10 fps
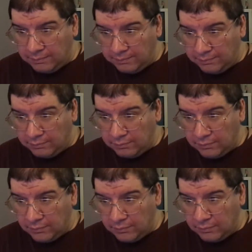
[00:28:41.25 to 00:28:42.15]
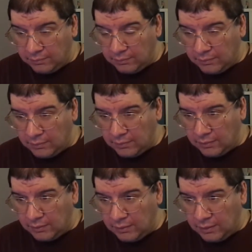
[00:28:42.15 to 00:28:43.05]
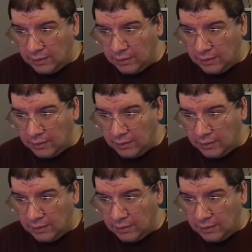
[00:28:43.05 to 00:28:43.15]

(silence)